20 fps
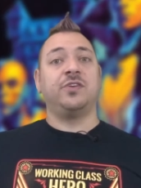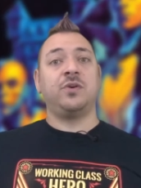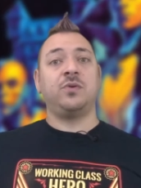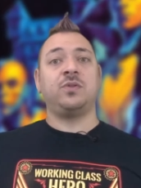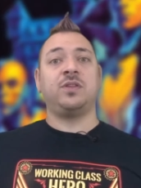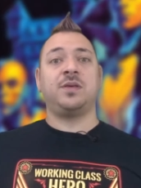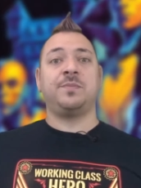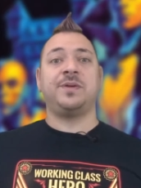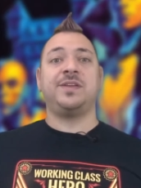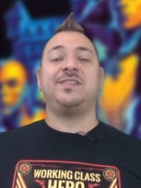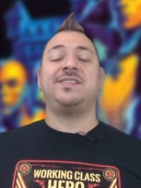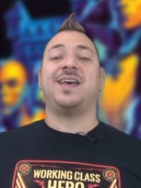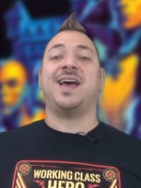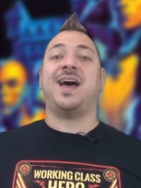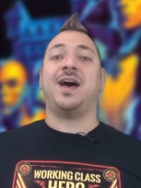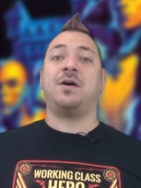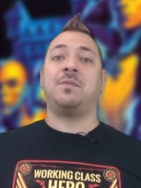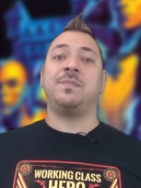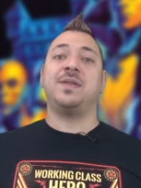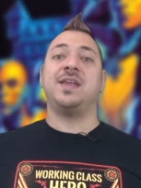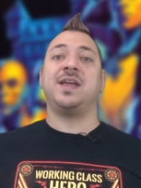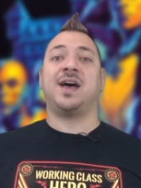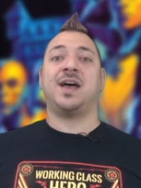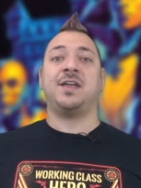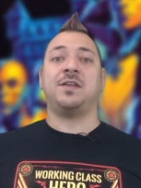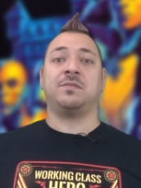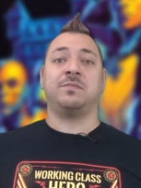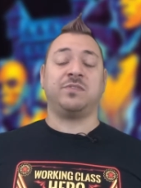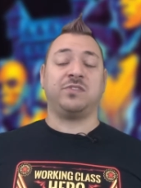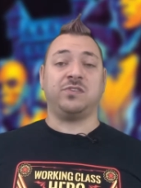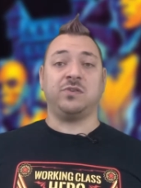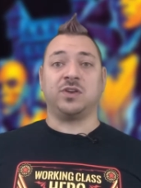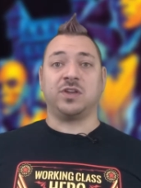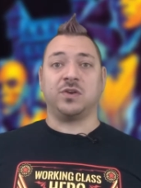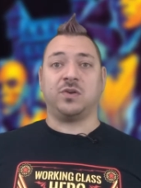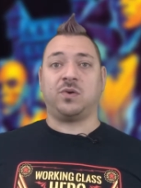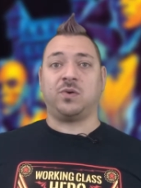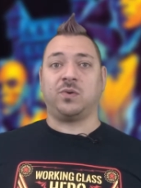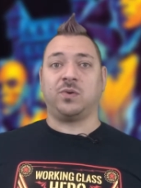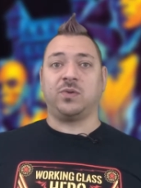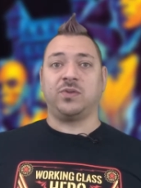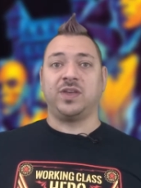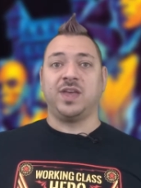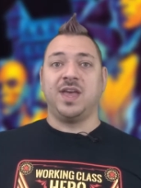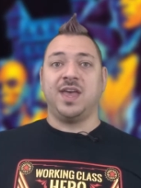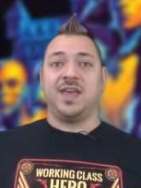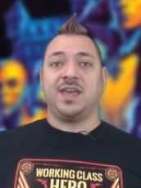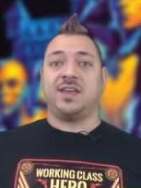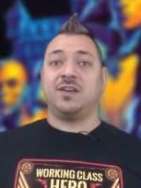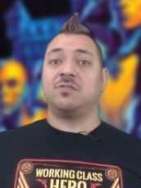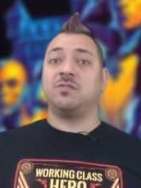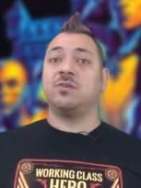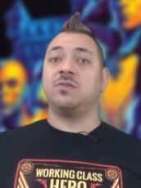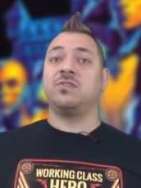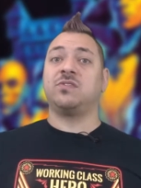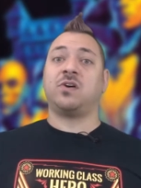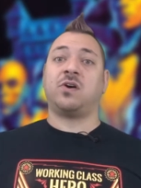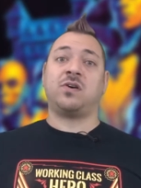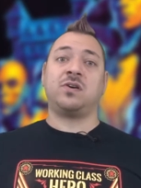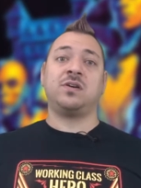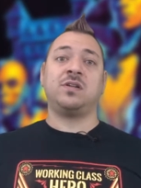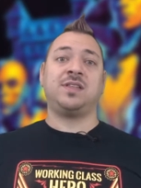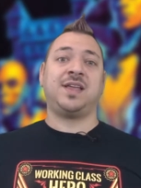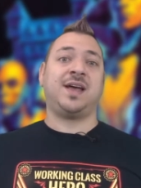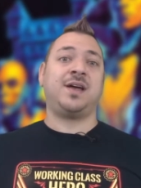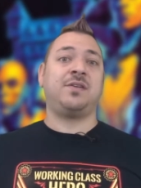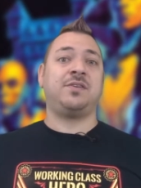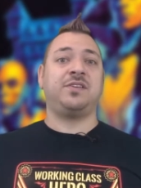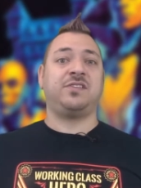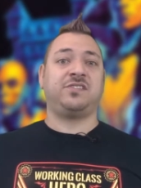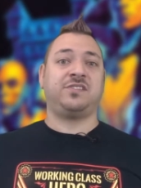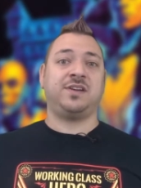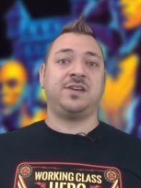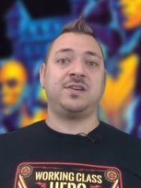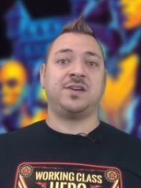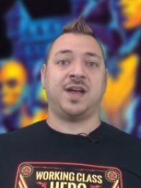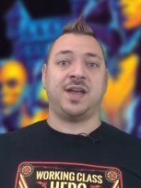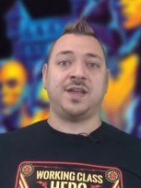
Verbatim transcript: no limit to how many items you can hold. Heroes are allowed to share